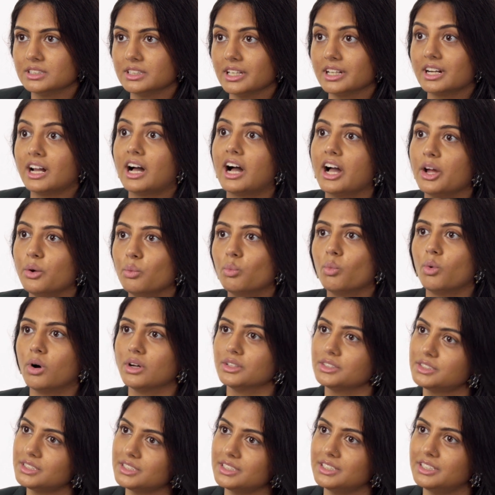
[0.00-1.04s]
that I
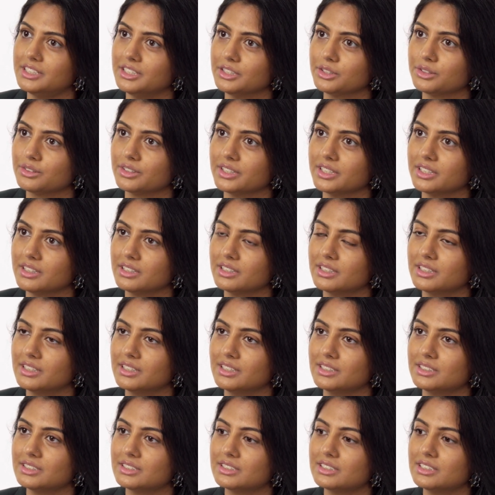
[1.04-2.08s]
want to hear it
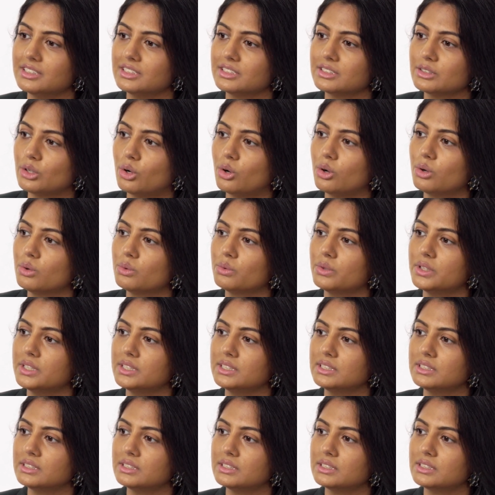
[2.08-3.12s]
is
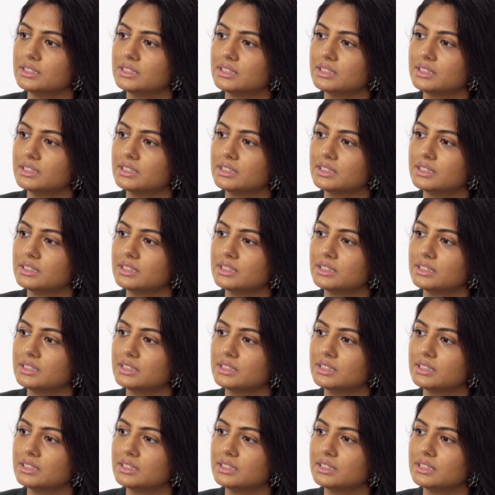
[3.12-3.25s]
always,